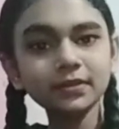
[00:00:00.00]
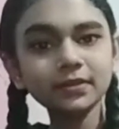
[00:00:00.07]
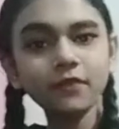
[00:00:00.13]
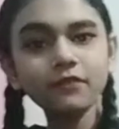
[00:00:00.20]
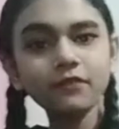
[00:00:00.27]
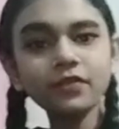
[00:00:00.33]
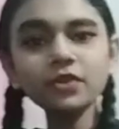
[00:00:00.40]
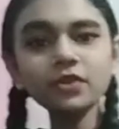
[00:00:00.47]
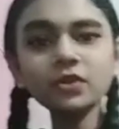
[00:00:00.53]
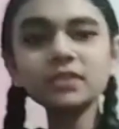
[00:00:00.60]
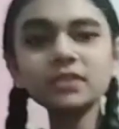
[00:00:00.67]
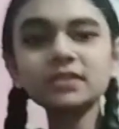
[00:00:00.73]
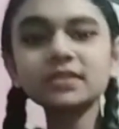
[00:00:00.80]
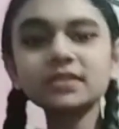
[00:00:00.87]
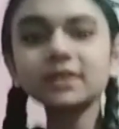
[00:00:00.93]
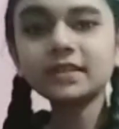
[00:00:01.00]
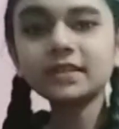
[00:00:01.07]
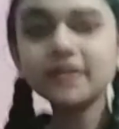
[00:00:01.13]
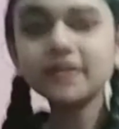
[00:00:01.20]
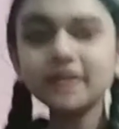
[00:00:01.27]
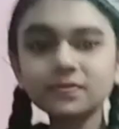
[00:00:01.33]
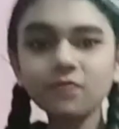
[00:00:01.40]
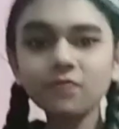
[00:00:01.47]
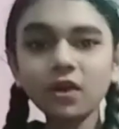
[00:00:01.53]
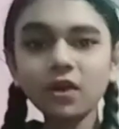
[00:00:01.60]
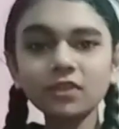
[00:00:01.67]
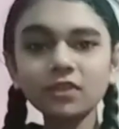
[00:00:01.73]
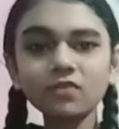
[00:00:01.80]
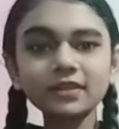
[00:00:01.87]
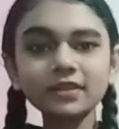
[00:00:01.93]
We use 3 small
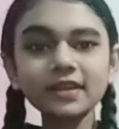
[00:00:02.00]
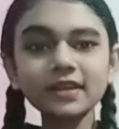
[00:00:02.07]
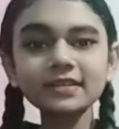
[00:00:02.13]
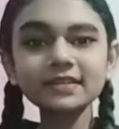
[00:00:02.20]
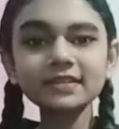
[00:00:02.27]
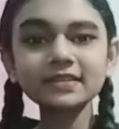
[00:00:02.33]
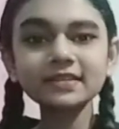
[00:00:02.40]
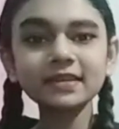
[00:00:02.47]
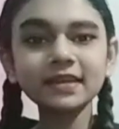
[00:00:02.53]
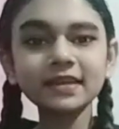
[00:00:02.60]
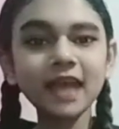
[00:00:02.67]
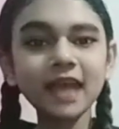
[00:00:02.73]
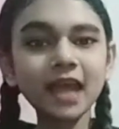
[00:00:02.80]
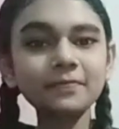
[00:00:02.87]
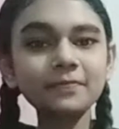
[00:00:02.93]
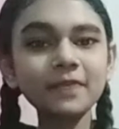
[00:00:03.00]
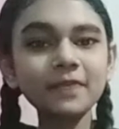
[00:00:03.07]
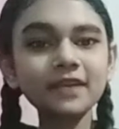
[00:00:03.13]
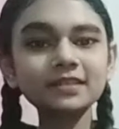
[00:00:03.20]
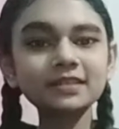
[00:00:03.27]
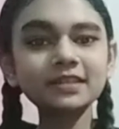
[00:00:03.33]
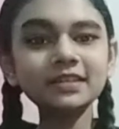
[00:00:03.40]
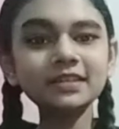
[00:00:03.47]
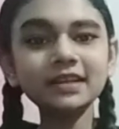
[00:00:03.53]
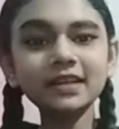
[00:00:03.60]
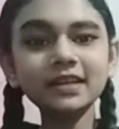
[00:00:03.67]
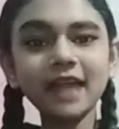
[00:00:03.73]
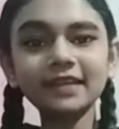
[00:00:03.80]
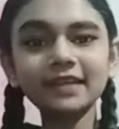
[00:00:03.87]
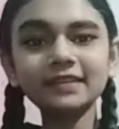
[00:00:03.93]
cottons and paste here
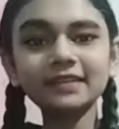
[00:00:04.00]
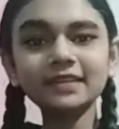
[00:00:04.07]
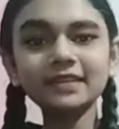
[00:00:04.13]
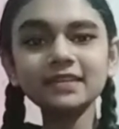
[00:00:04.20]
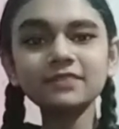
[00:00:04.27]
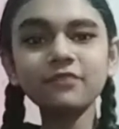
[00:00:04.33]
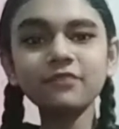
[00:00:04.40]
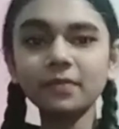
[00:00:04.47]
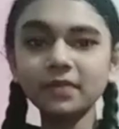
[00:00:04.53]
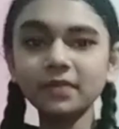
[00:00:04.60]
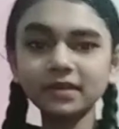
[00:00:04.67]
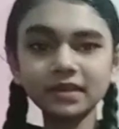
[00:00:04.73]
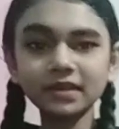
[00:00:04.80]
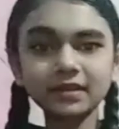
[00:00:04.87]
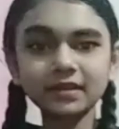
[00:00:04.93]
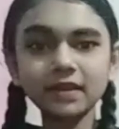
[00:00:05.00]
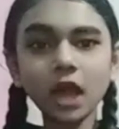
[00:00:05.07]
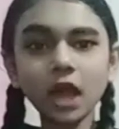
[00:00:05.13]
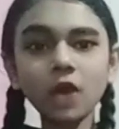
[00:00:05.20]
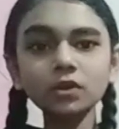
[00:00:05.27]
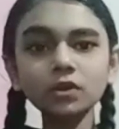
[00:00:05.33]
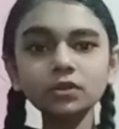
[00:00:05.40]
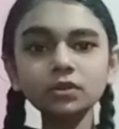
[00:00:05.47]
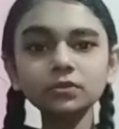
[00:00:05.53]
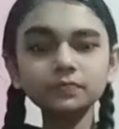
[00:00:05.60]
like this for making cloud,